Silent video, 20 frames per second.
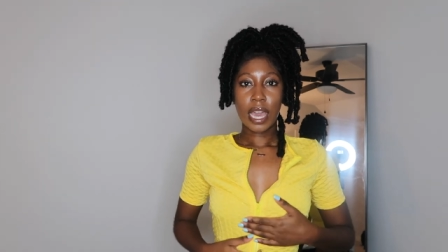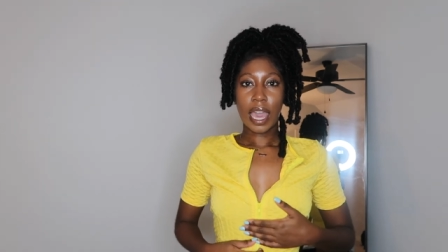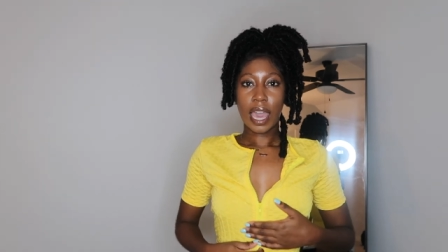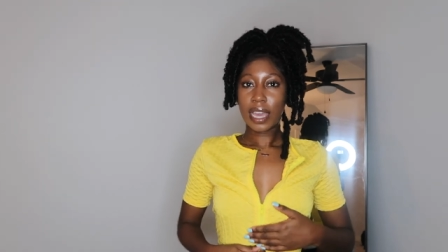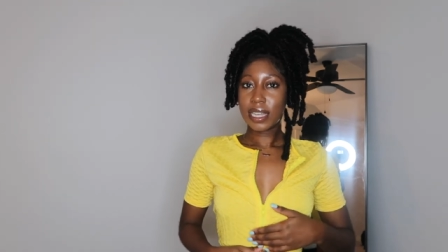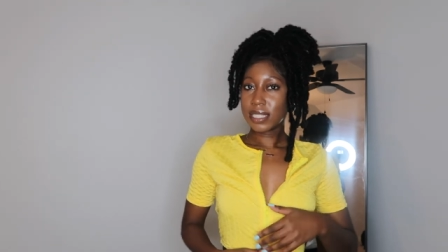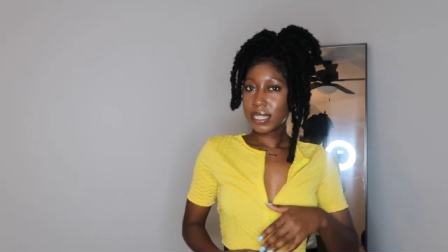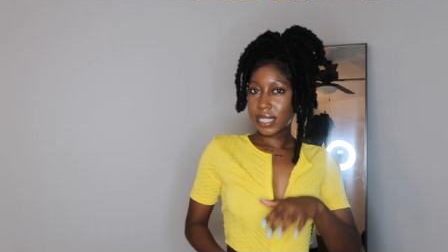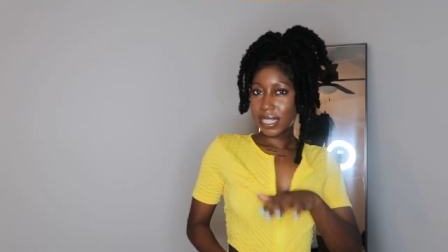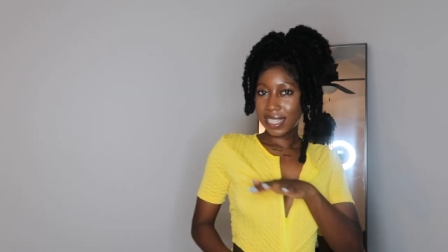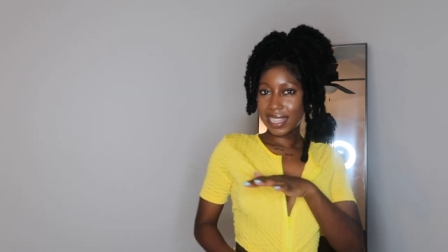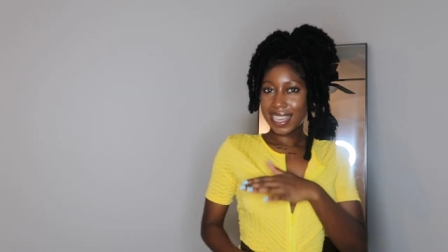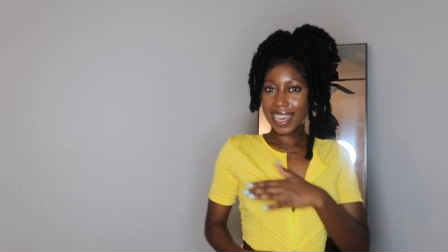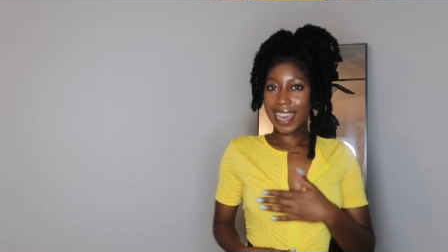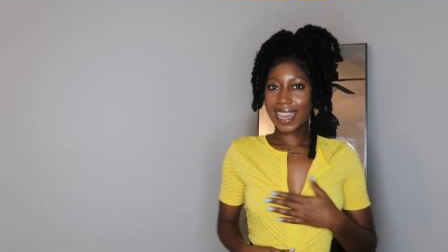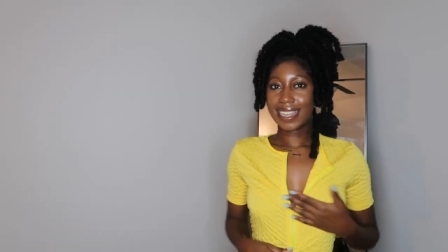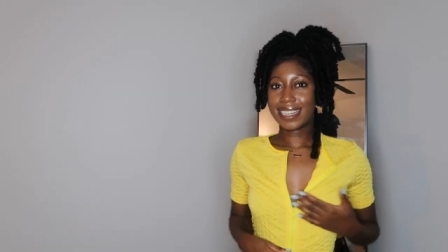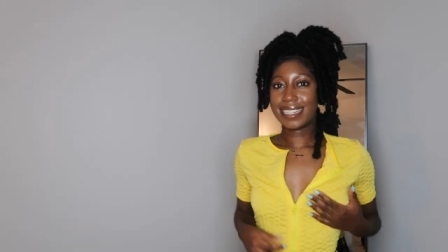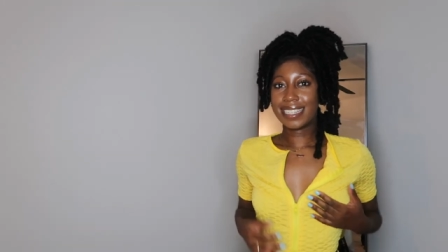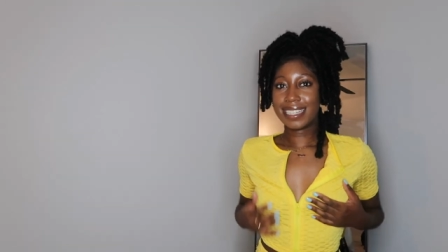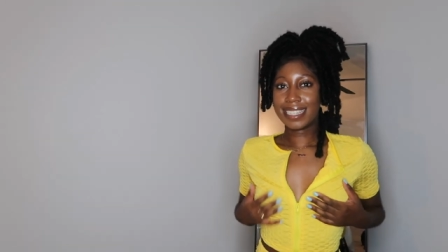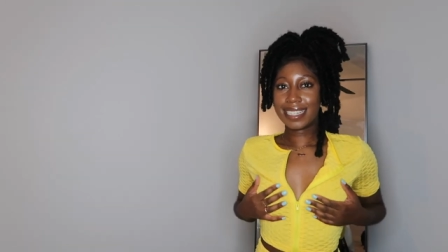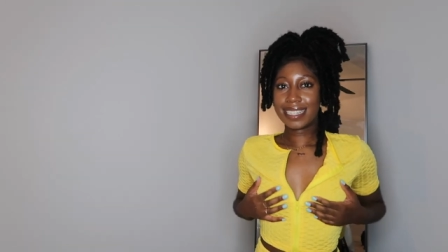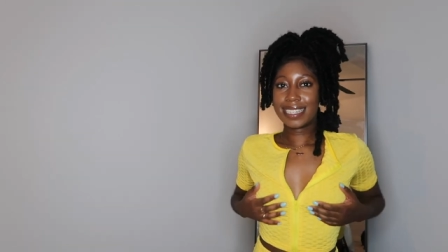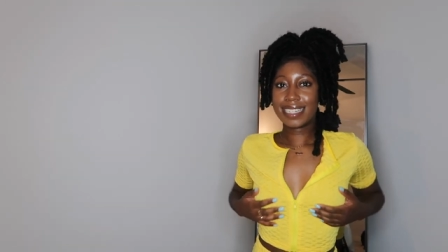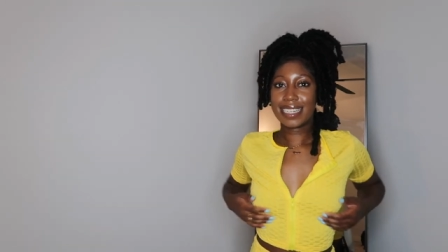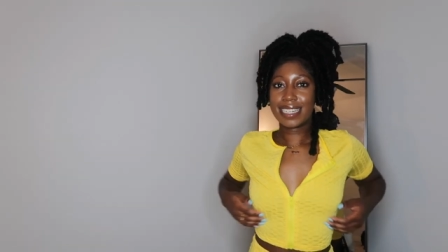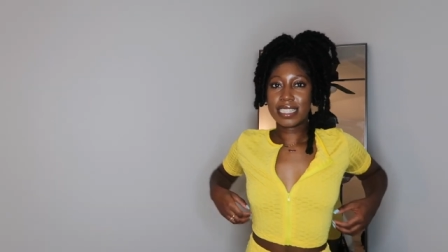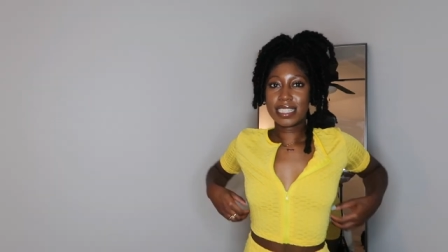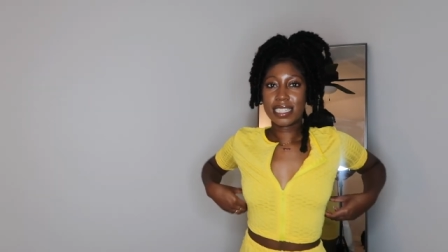I see the
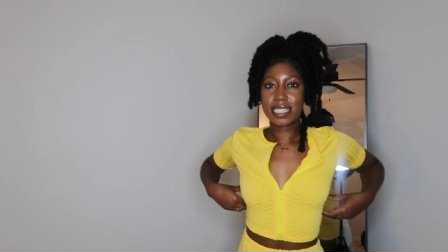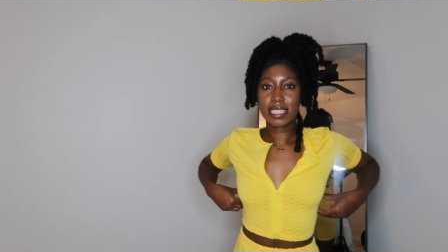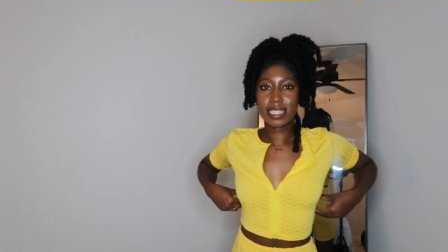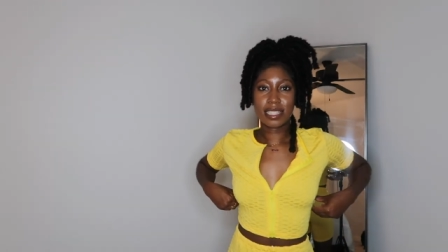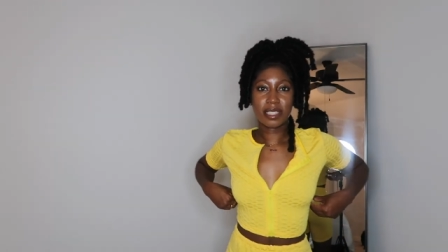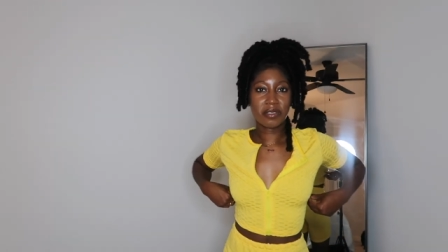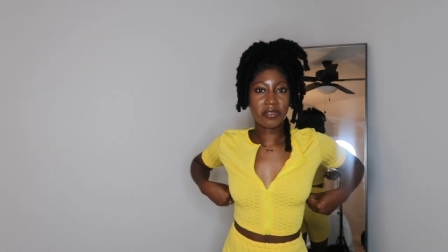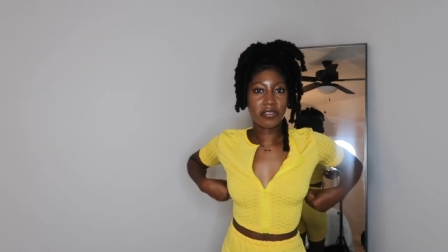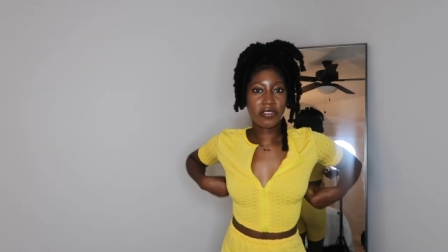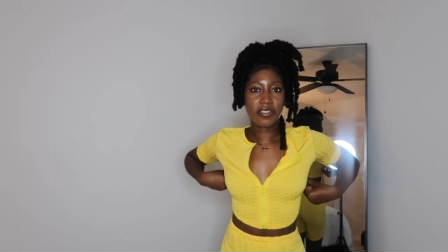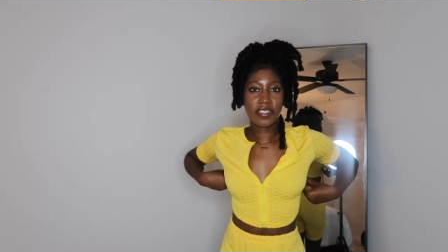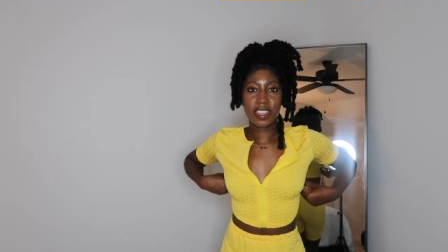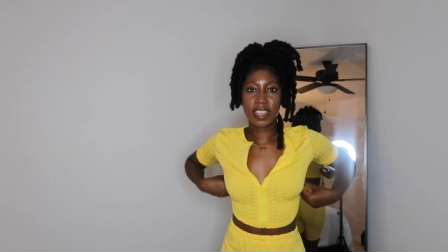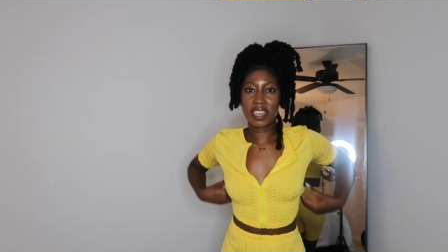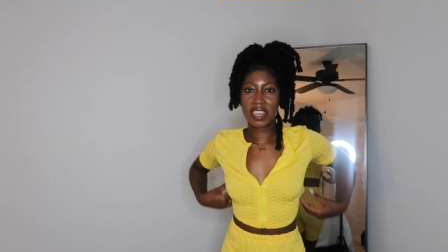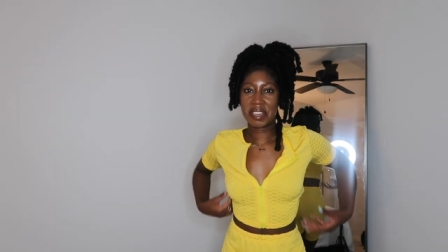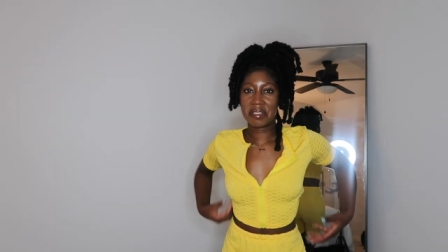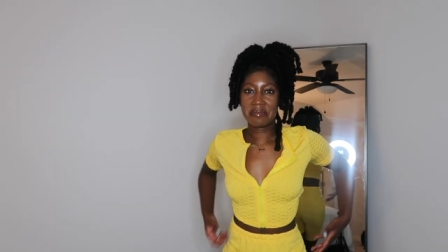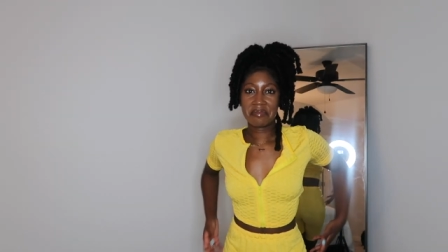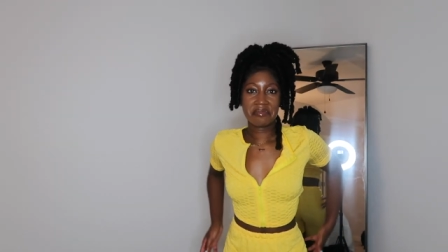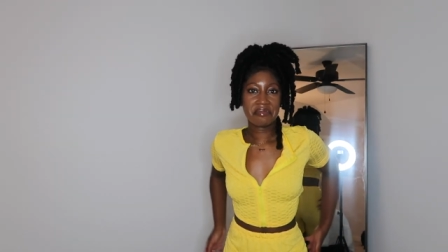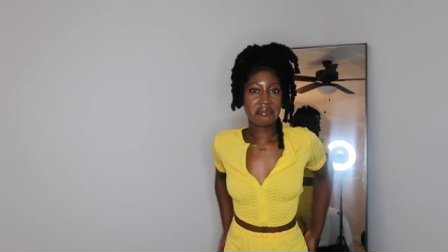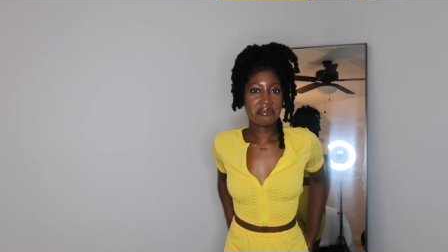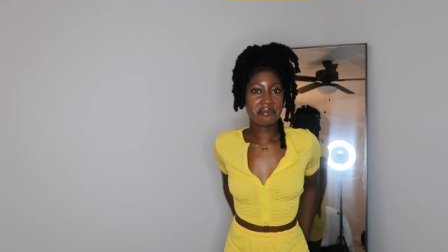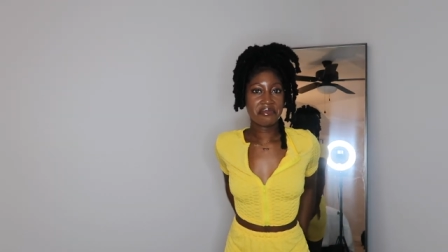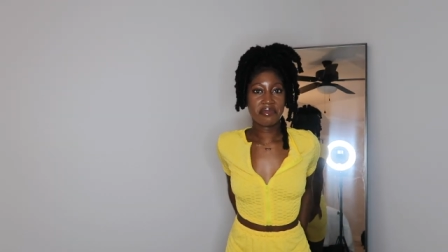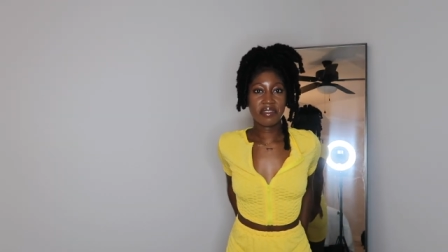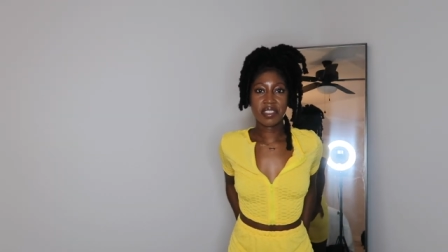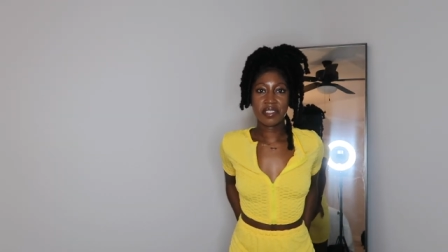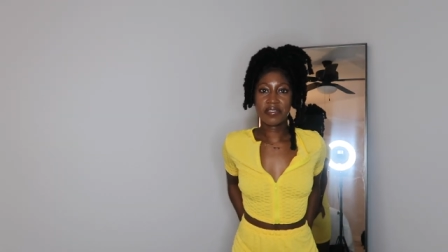idea. It's just the fit
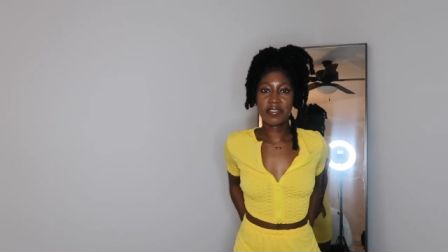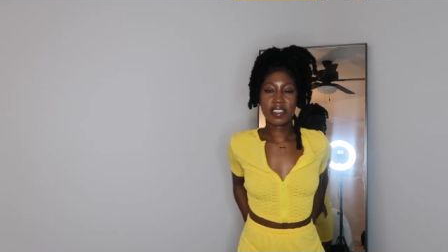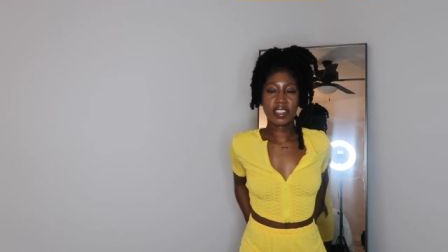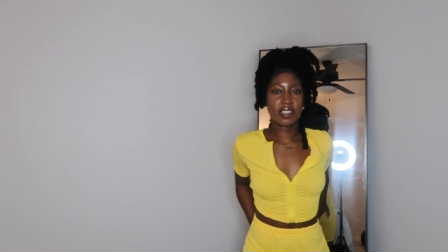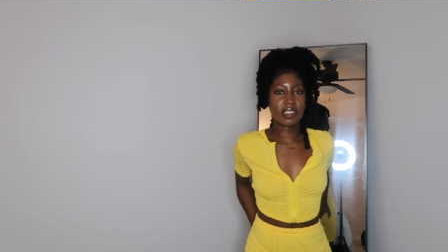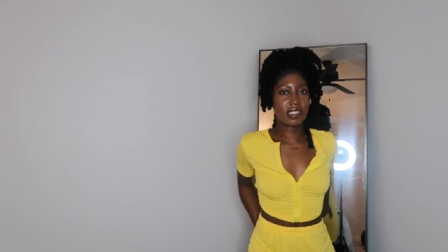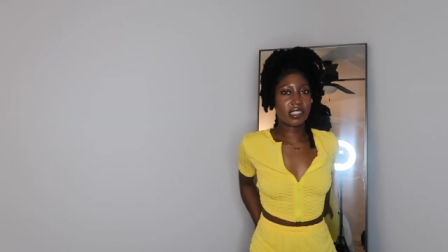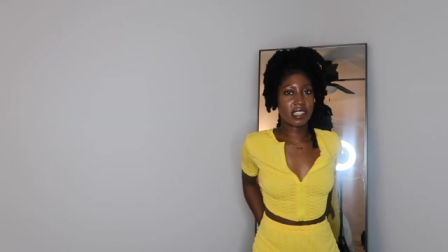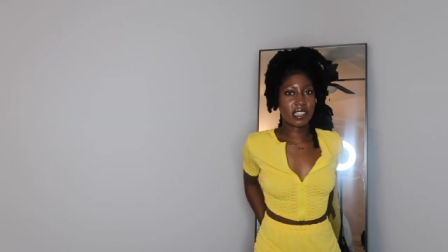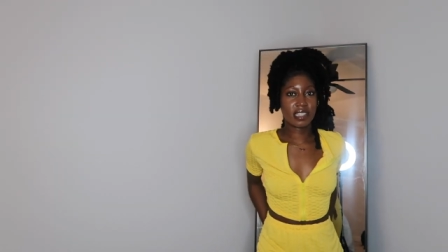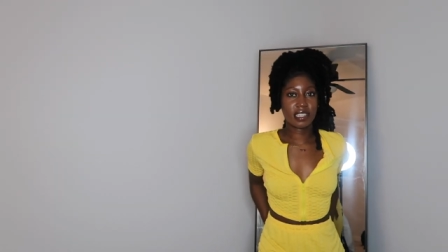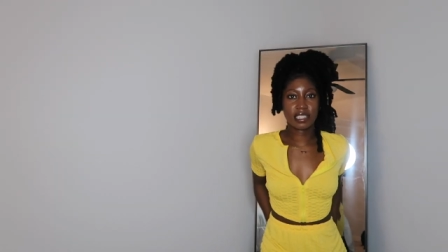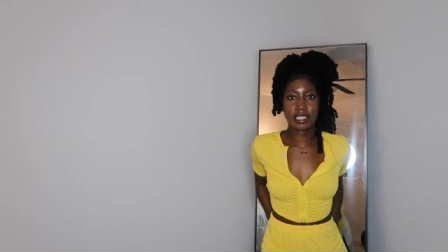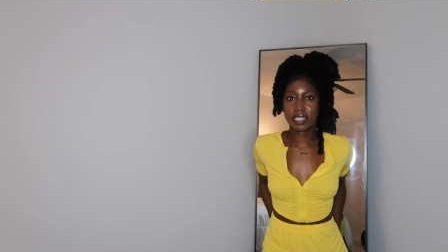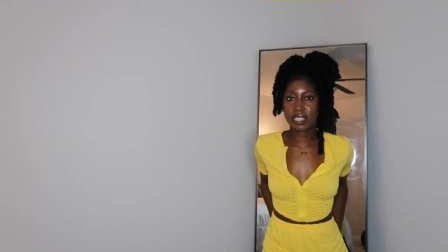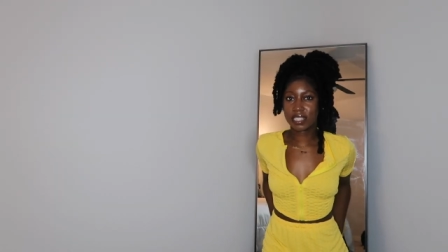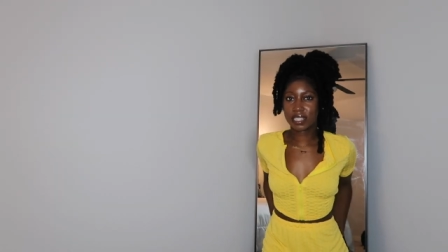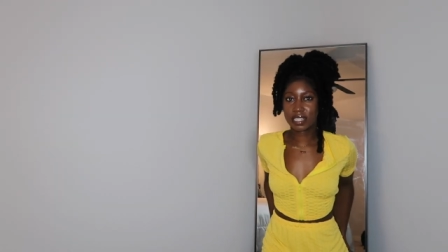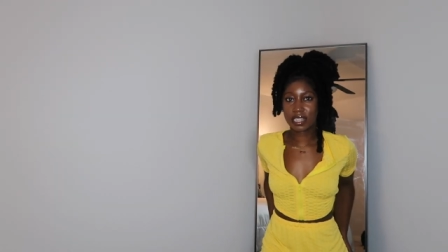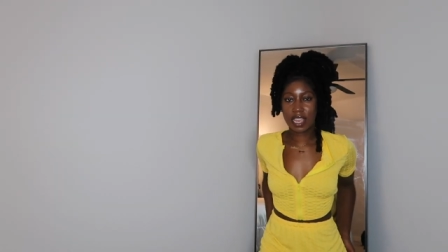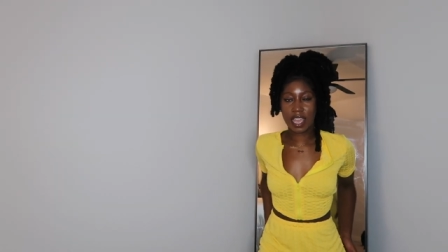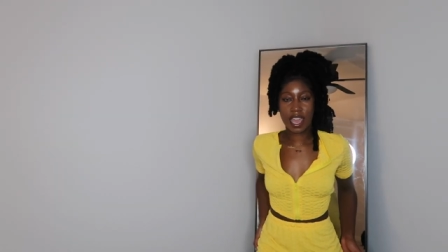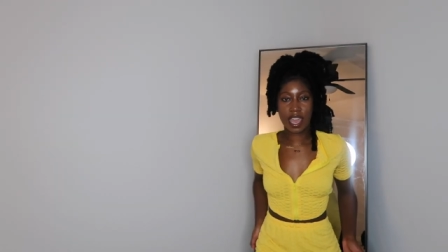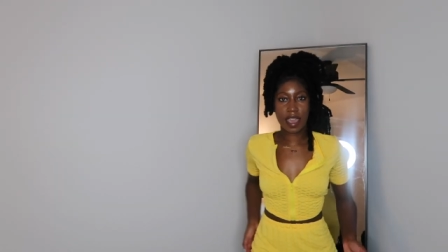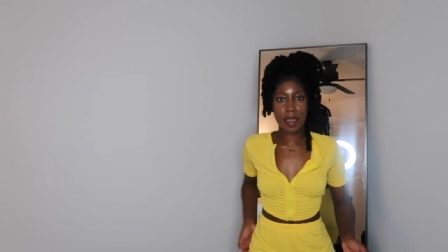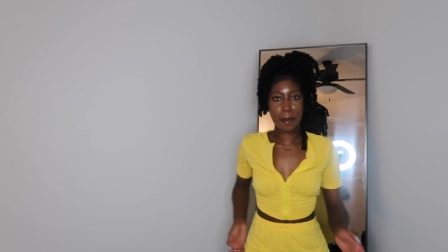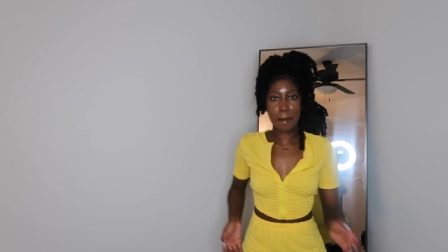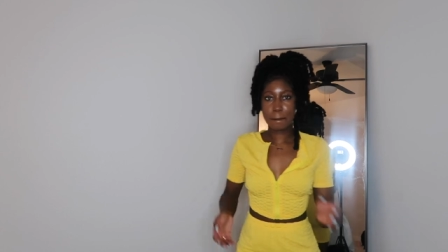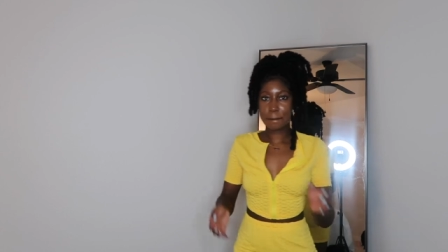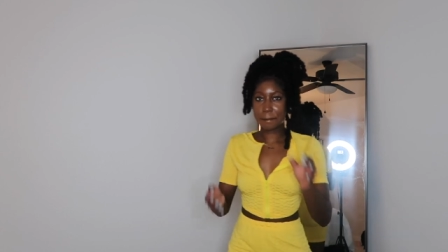on this is
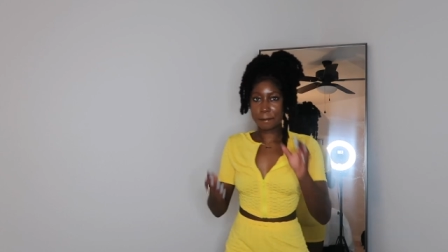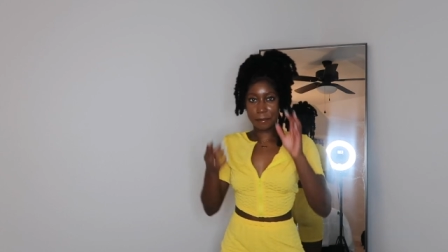not